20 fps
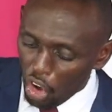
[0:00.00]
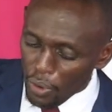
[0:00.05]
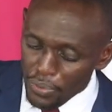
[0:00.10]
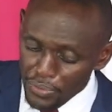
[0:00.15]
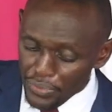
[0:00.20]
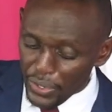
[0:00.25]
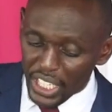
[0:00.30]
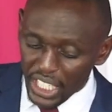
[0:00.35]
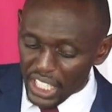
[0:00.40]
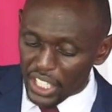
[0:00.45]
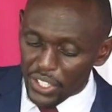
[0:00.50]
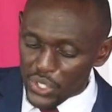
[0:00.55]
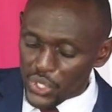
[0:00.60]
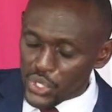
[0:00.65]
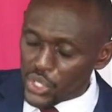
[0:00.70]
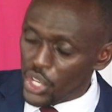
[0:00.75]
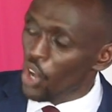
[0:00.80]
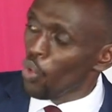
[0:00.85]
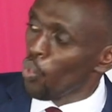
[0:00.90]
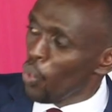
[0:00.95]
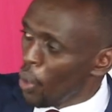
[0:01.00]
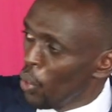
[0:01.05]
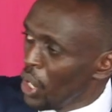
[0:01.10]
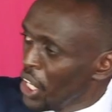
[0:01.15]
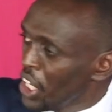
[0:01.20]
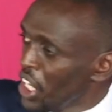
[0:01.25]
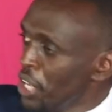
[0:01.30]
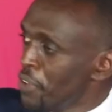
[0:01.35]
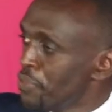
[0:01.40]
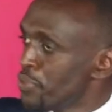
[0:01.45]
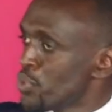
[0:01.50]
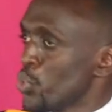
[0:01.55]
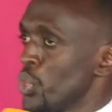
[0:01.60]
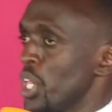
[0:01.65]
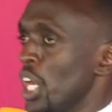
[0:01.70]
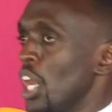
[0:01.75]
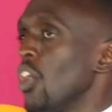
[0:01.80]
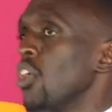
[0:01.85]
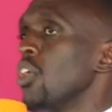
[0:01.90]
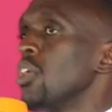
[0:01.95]
offerings we will give to
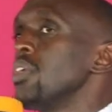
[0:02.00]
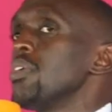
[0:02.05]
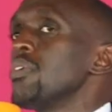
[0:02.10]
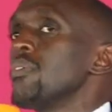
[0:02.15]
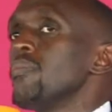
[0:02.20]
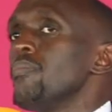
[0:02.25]
the Lord.